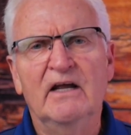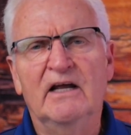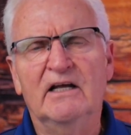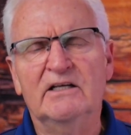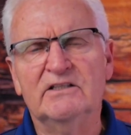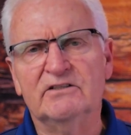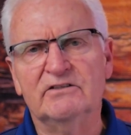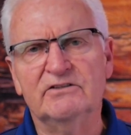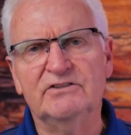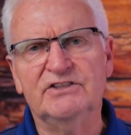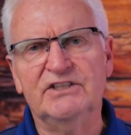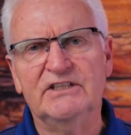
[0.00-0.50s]

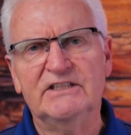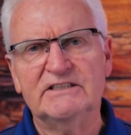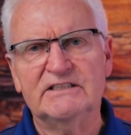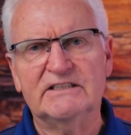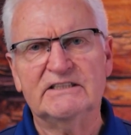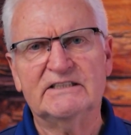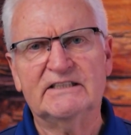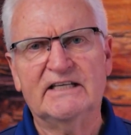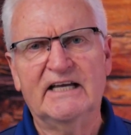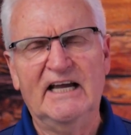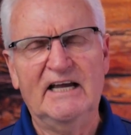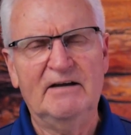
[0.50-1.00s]
And so
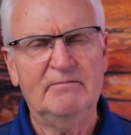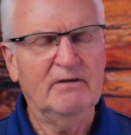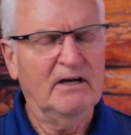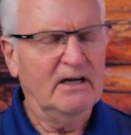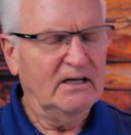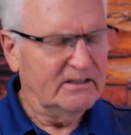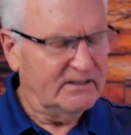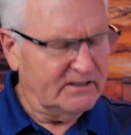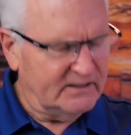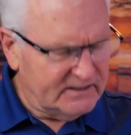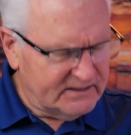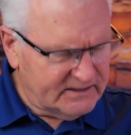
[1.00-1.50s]
Jesus came
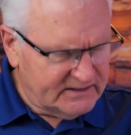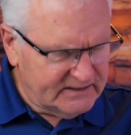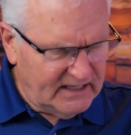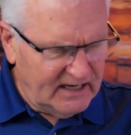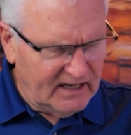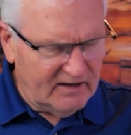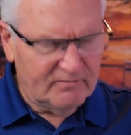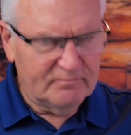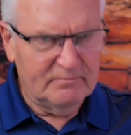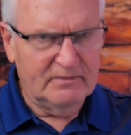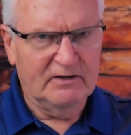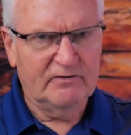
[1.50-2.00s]
to
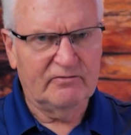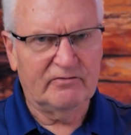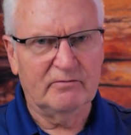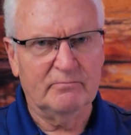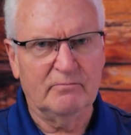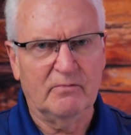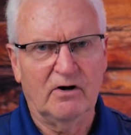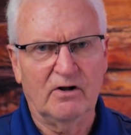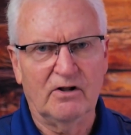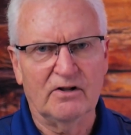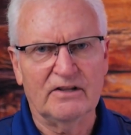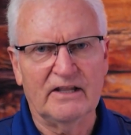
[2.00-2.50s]
save me
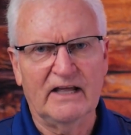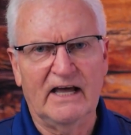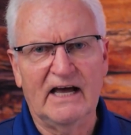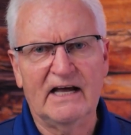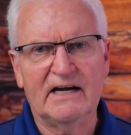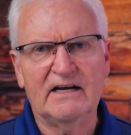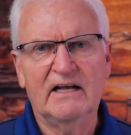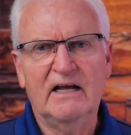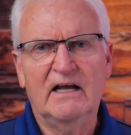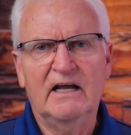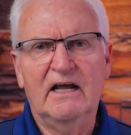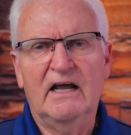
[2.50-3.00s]
from all
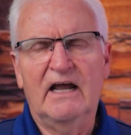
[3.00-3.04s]
that.